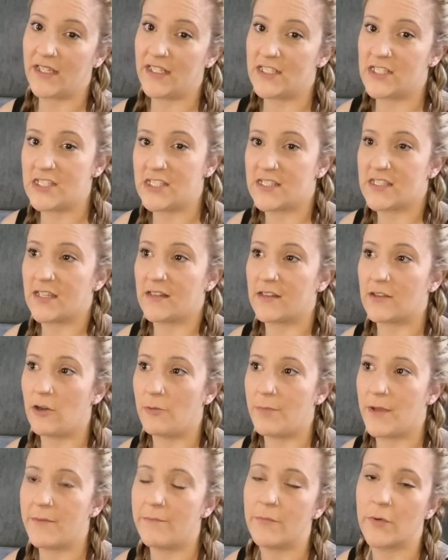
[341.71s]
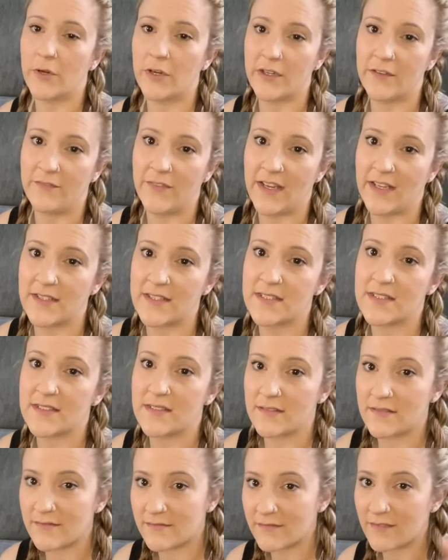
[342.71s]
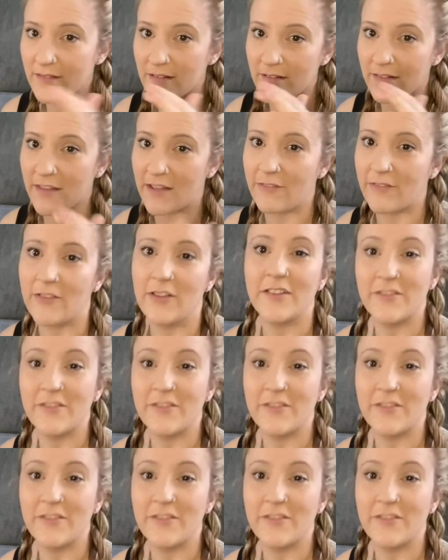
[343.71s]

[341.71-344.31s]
It's just a little bit more advanced level of